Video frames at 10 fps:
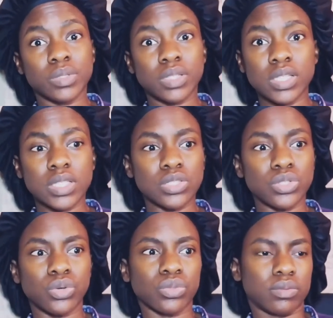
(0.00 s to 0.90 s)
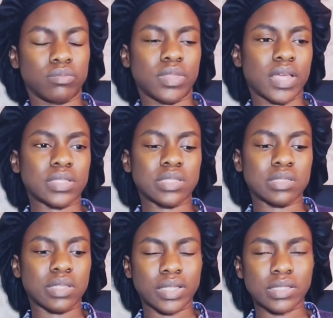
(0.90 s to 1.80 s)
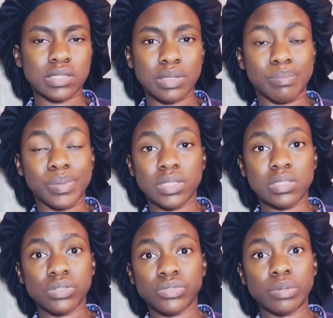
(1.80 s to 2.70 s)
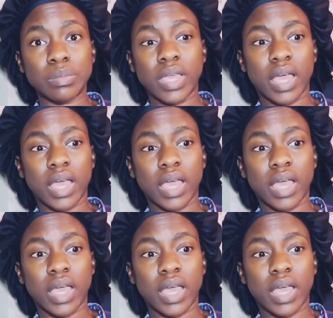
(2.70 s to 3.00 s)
because you know that's a big deal for me.